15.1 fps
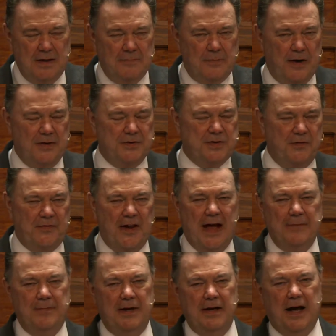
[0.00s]
Pray that your
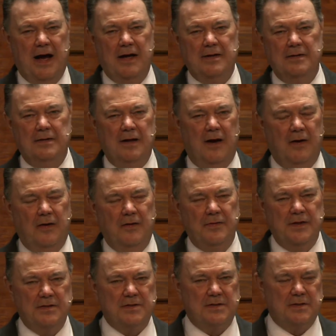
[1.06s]
flight be not on
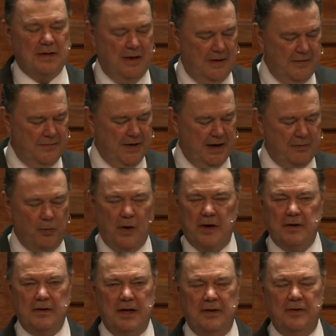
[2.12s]
the, on, in
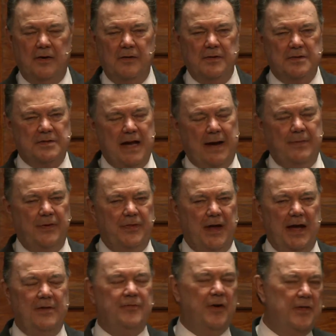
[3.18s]
winter, neither on the Sabbath
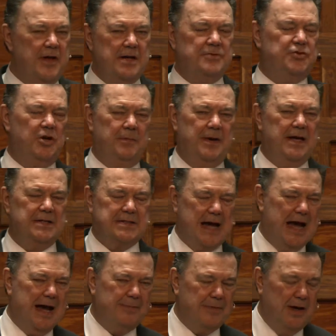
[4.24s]
day, for then shall be a
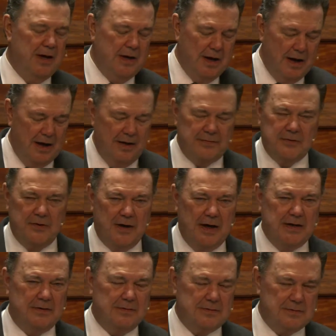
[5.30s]
time of
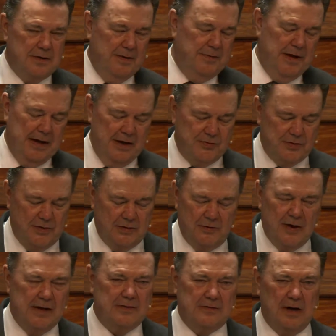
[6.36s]
great tribulation,
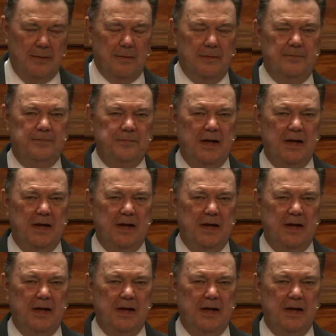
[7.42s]
great trouble